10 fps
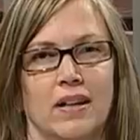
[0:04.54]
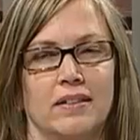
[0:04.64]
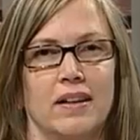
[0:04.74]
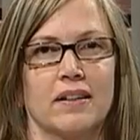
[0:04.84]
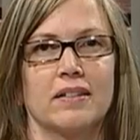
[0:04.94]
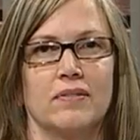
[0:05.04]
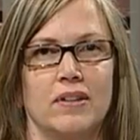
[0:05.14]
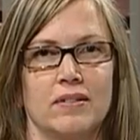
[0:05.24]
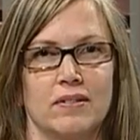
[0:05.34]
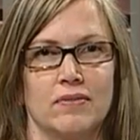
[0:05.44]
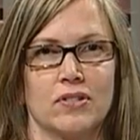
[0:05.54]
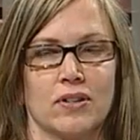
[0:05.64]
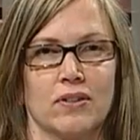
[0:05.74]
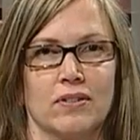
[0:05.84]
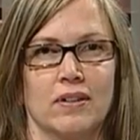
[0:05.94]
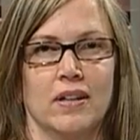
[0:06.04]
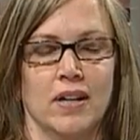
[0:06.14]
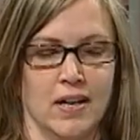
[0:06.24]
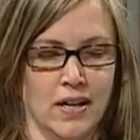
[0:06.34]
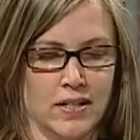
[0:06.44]
and the activities of CERN.
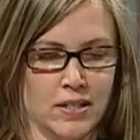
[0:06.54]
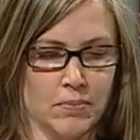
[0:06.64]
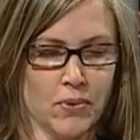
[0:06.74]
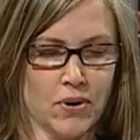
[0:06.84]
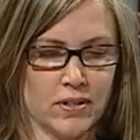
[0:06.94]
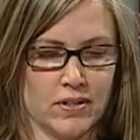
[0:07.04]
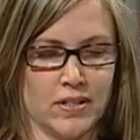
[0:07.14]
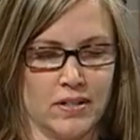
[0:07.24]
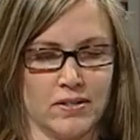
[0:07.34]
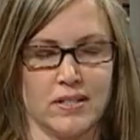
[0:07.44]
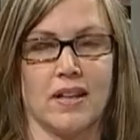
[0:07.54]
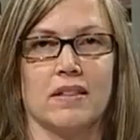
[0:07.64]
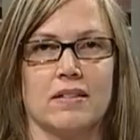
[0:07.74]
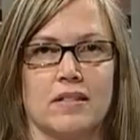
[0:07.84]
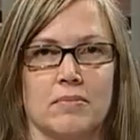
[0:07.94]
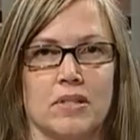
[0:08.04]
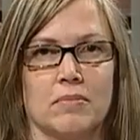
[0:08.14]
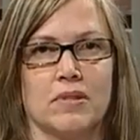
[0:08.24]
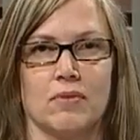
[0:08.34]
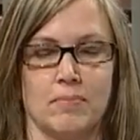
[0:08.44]
It's important to understand the
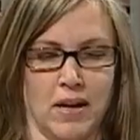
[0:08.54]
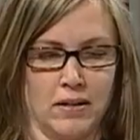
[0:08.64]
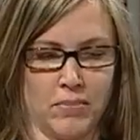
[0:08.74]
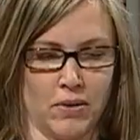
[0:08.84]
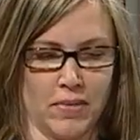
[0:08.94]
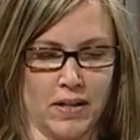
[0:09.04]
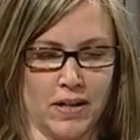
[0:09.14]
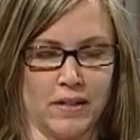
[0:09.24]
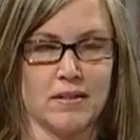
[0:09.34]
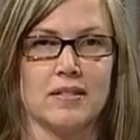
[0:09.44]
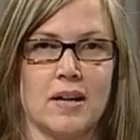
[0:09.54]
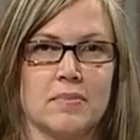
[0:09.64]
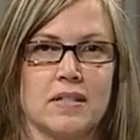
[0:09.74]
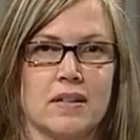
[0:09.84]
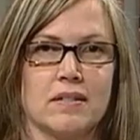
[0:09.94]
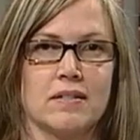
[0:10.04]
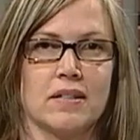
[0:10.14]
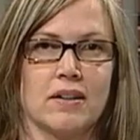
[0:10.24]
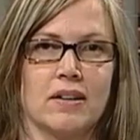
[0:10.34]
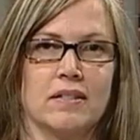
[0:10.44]
symptoms of ependymoma and the steps
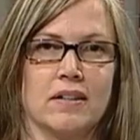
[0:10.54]
necessary in